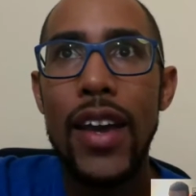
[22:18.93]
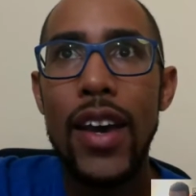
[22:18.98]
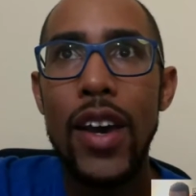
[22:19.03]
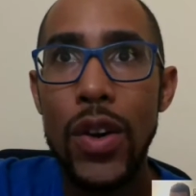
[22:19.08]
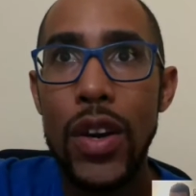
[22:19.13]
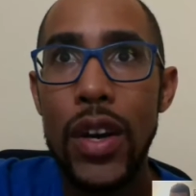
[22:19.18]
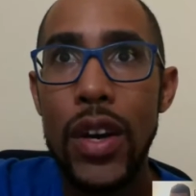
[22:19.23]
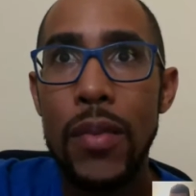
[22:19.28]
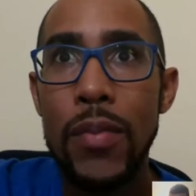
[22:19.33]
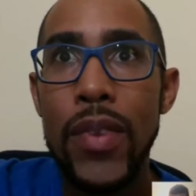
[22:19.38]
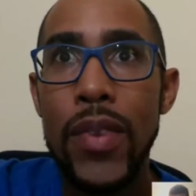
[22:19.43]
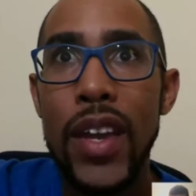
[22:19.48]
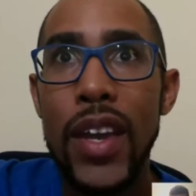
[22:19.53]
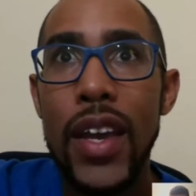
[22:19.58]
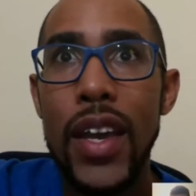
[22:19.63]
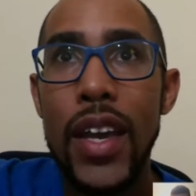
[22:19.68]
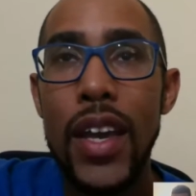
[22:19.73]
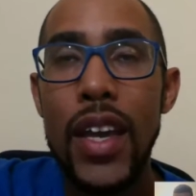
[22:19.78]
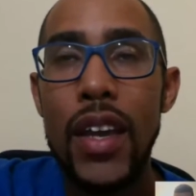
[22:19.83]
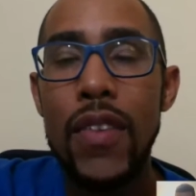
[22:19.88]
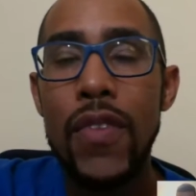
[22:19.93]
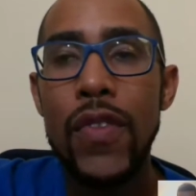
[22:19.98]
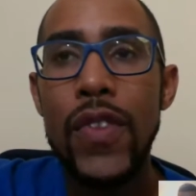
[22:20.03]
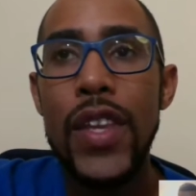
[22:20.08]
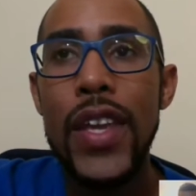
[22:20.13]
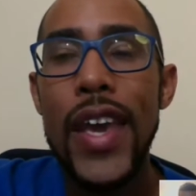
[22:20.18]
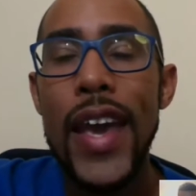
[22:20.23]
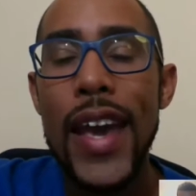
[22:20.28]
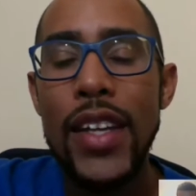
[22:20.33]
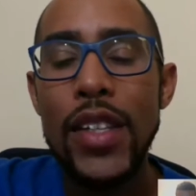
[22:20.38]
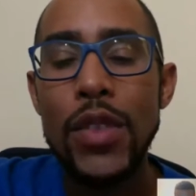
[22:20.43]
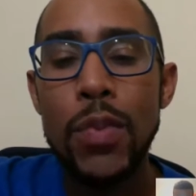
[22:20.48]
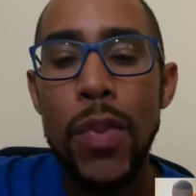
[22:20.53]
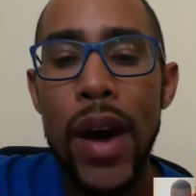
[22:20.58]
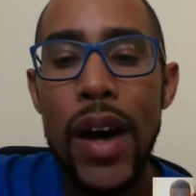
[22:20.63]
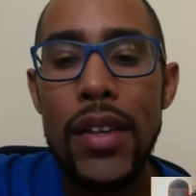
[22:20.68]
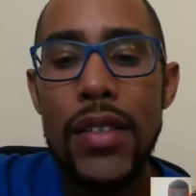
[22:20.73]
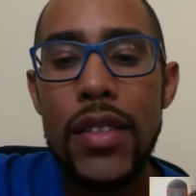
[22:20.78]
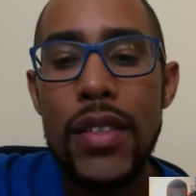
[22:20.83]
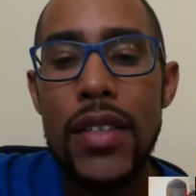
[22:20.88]
Okay, if the
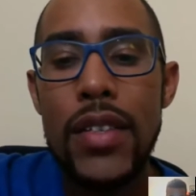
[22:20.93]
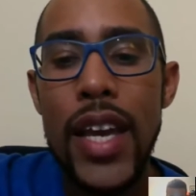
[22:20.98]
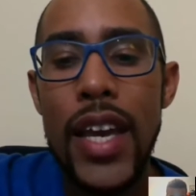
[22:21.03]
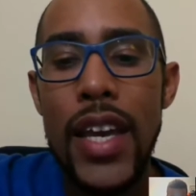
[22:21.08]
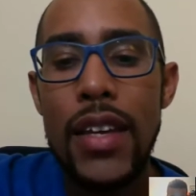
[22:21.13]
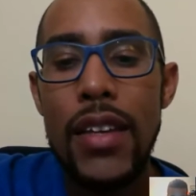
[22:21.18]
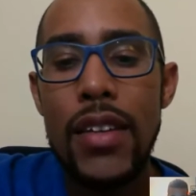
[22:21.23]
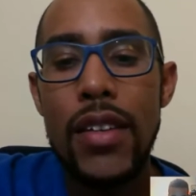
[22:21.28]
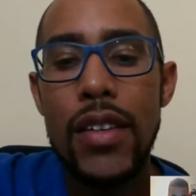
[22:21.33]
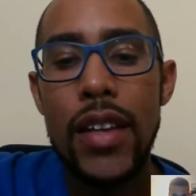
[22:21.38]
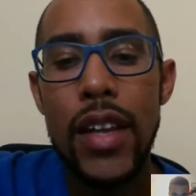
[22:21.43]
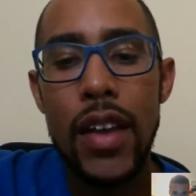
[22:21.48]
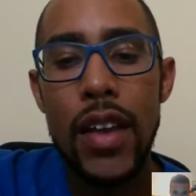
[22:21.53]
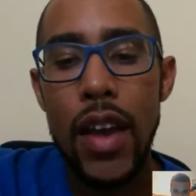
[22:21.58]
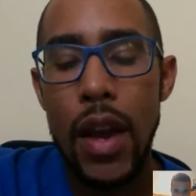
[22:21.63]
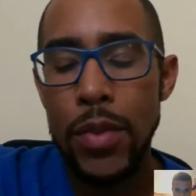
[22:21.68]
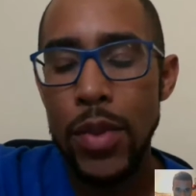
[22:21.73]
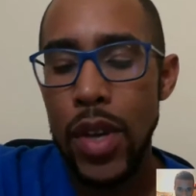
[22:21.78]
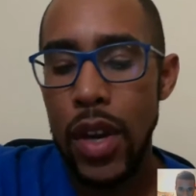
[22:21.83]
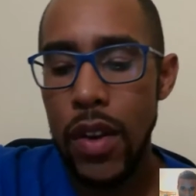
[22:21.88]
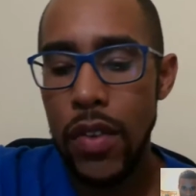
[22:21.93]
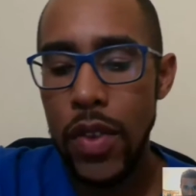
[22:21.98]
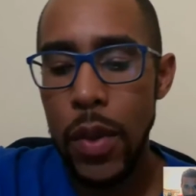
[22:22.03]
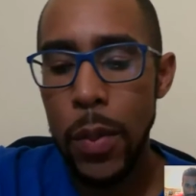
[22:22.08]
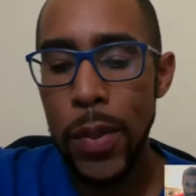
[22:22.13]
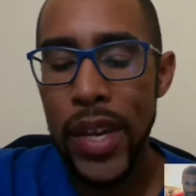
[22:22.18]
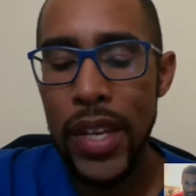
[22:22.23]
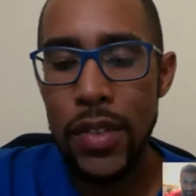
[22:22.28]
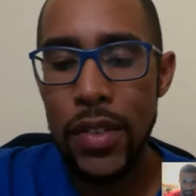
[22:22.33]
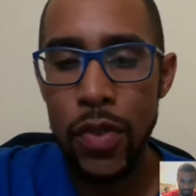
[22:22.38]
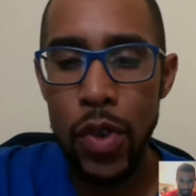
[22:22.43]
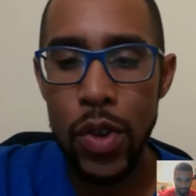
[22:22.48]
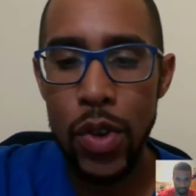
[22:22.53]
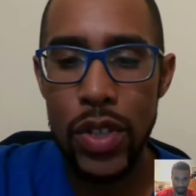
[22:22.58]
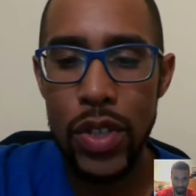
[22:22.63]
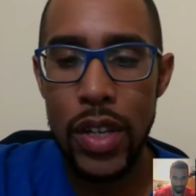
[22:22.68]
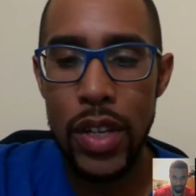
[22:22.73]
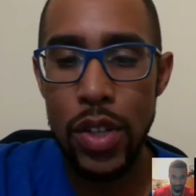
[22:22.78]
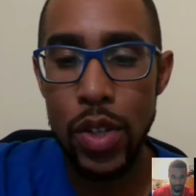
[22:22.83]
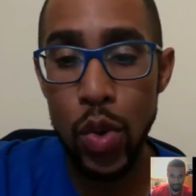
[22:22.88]
Xboxes hit, if the PS4s
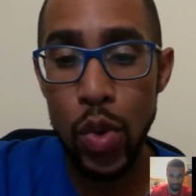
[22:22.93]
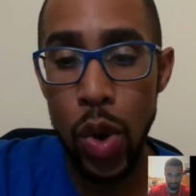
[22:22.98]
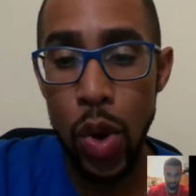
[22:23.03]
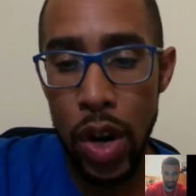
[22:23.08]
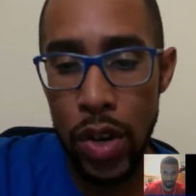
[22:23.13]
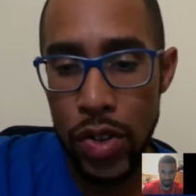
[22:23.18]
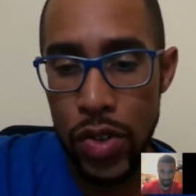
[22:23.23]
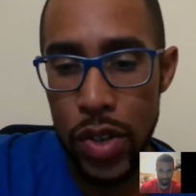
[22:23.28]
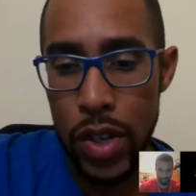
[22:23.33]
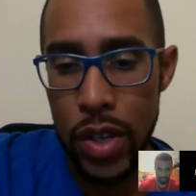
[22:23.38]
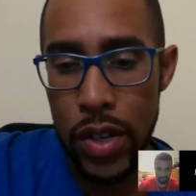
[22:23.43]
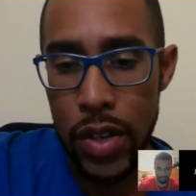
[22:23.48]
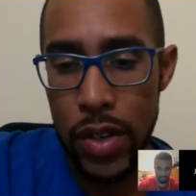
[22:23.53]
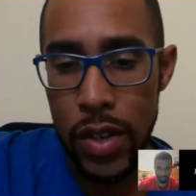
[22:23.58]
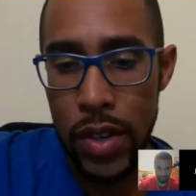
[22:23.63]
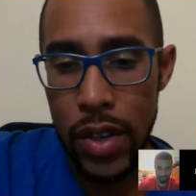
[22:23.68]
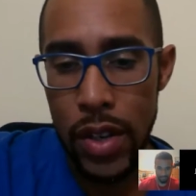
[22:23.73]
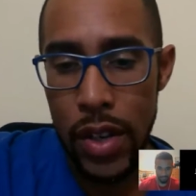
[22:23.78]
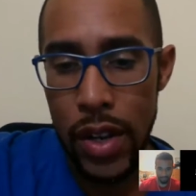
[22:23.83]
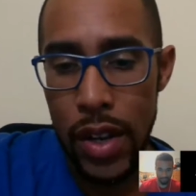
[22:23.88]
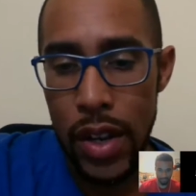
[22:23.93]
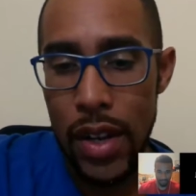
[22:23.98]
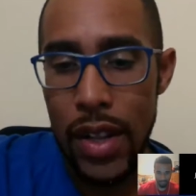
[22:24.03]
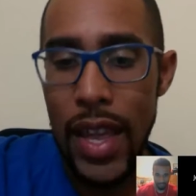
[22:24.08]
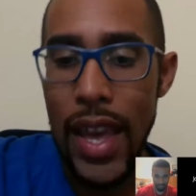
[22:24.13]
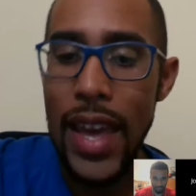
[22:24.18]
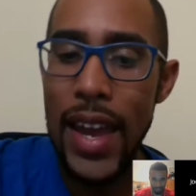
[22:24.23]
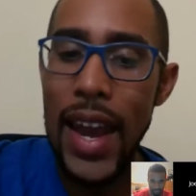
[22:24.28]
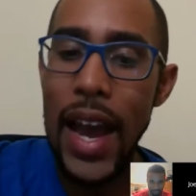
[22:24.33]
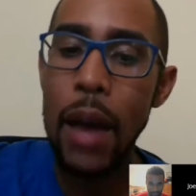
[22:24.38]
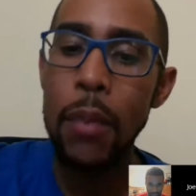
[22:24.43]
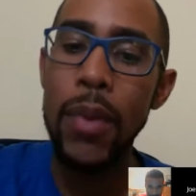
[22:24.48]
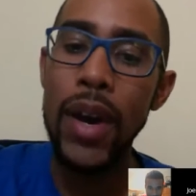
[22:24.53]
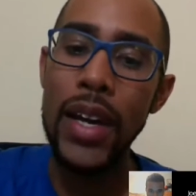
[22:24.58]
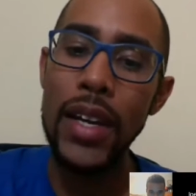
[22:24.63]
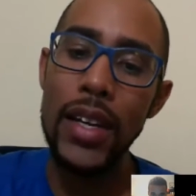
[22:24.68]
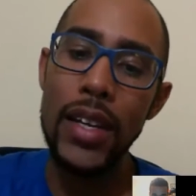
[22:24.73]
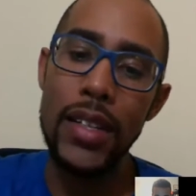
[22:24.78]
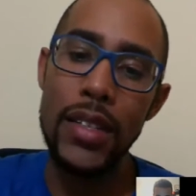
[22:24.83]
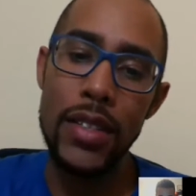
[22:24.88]
hit 200, then I
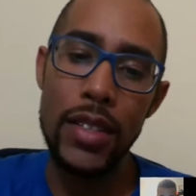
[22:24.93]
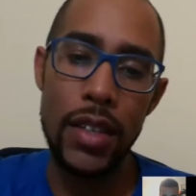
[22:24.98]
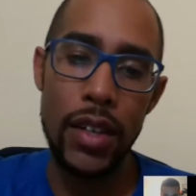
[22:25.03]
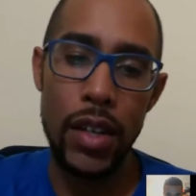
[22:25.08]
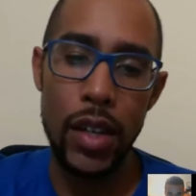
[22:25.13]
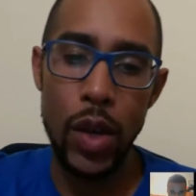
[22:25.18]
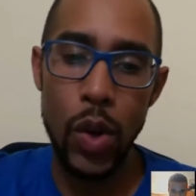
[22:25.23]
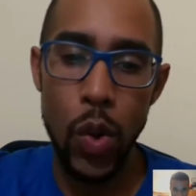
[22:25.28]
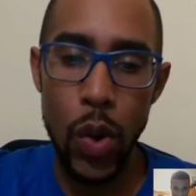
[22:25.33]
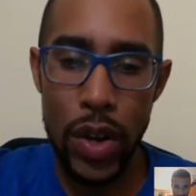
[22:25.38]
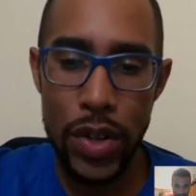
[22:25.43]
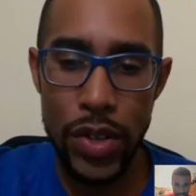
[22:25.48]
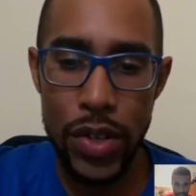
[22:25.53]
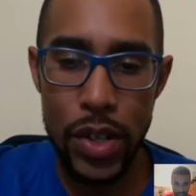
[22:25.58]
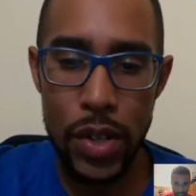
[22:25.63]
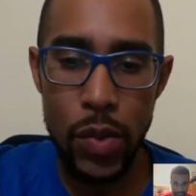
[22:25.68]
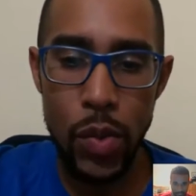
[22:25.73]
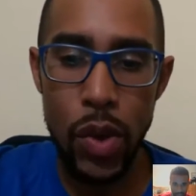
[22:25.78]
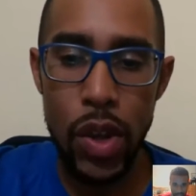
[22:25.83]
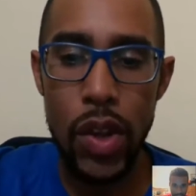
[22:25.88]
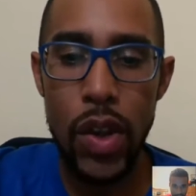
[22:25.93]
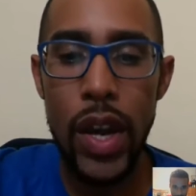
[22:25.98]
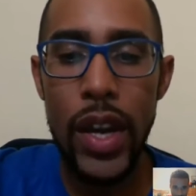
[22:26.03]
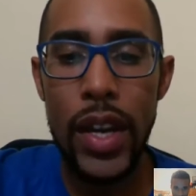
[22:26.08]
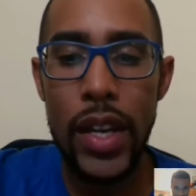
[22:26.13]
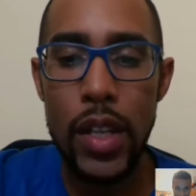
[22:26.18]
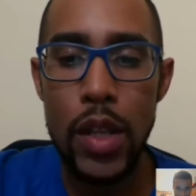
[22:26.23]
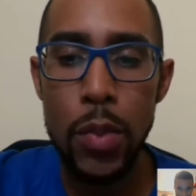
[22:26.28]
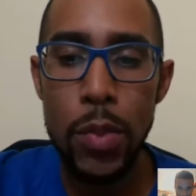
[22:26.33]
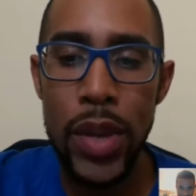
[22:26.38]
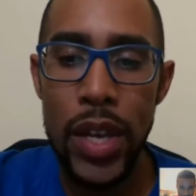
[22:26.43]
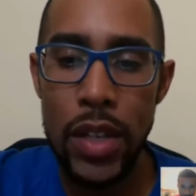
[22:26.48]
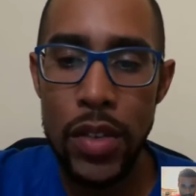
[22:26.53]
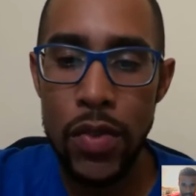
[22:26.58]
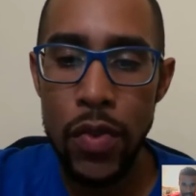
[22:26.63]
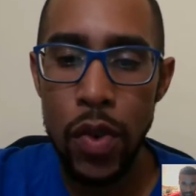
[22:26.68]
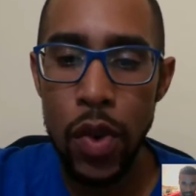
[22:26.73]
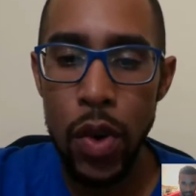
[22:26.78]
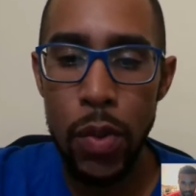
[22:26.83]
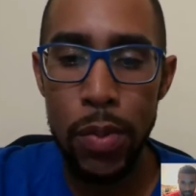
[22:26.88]
might need to question whether I get the
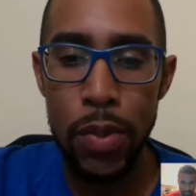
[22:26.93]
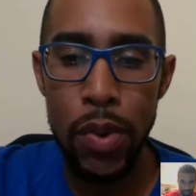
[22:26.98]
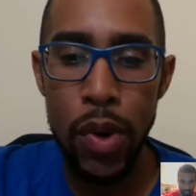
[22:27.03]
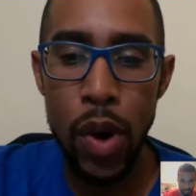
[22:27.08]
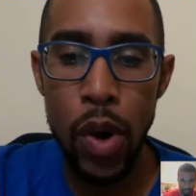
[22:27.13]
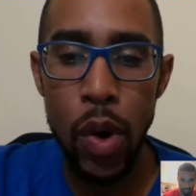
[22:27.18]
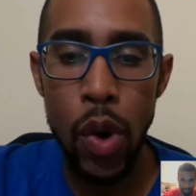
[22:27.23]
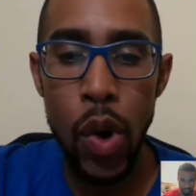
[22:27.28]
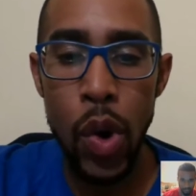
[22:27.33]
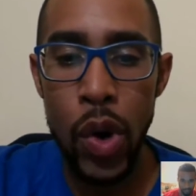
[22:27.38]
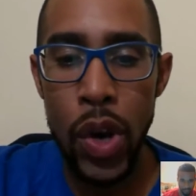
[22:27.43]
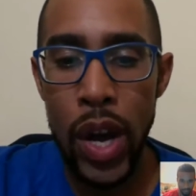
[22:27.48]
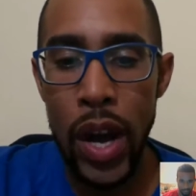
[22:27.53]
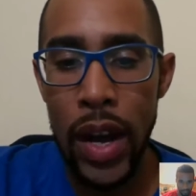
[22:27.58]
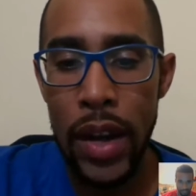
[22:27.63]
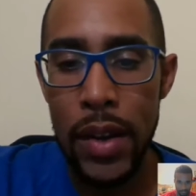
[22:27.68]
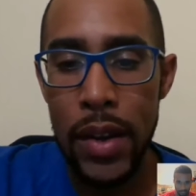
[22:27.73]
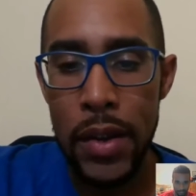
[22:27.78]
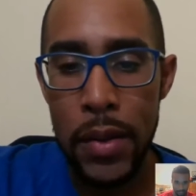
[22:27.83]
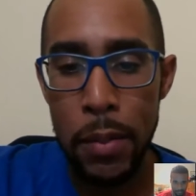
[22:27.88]
PS4 Pro or not.